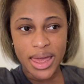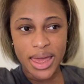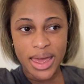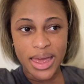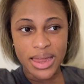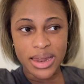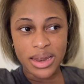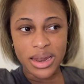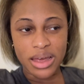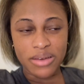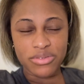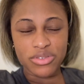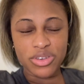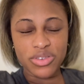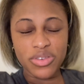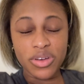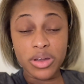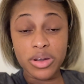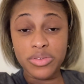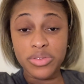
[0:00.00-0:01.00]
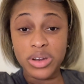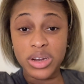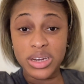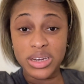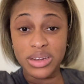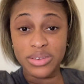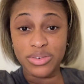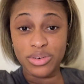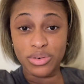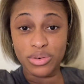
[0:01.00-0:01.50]
And I've just found it really
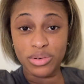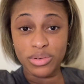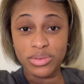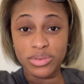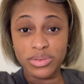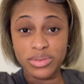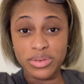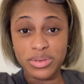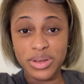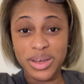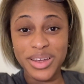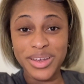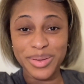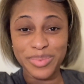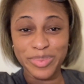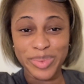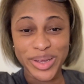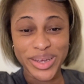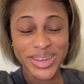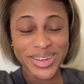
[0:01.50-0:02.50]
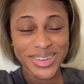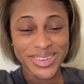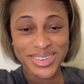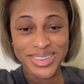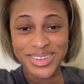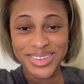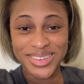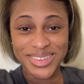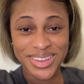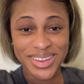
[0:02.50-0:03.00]
difficult being
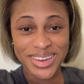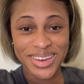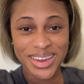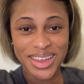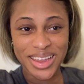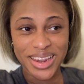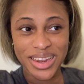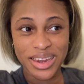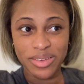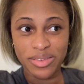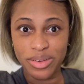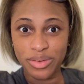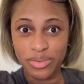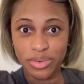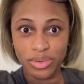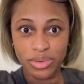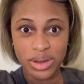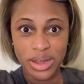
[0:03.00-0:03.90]
consistent and living real